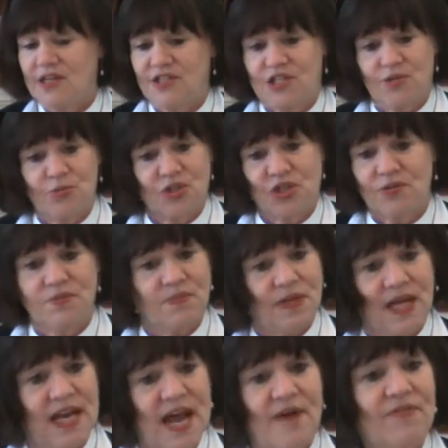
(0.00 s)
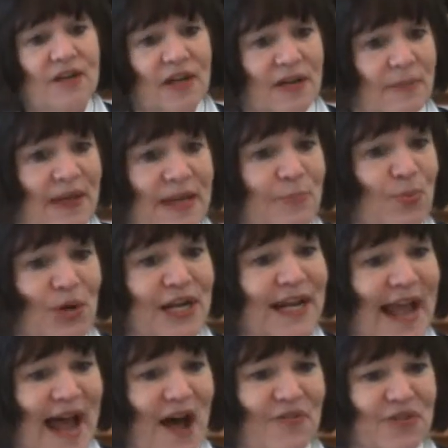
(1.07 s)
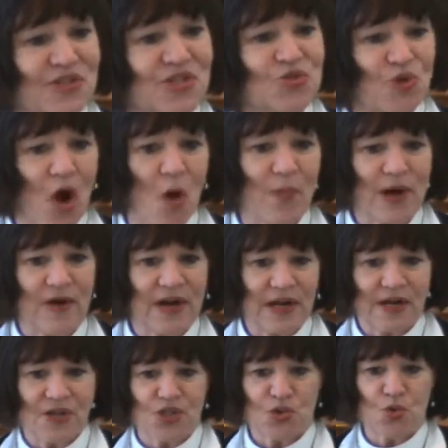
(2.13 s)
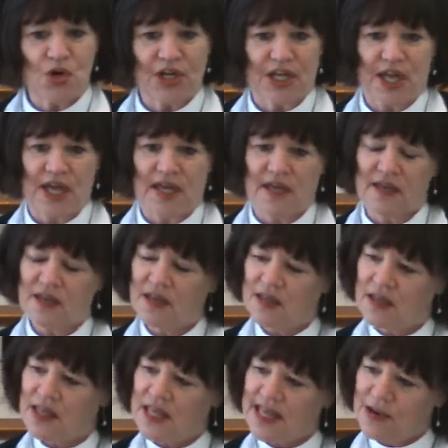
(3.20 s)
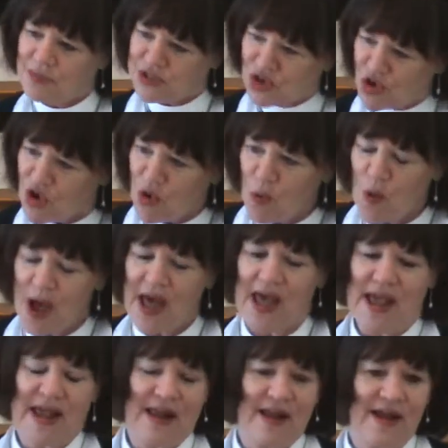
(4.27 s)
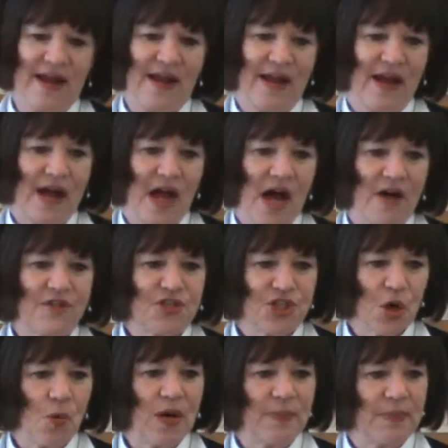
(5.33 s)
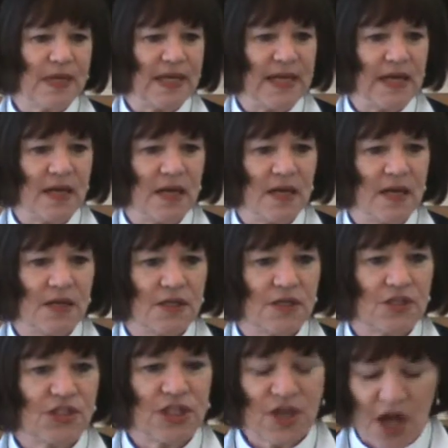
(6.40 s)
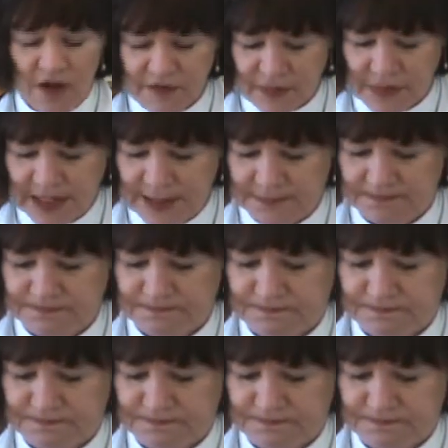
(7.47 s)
she would inevitably bring out the strawberry shortcake. It was her way of showing me she loved me.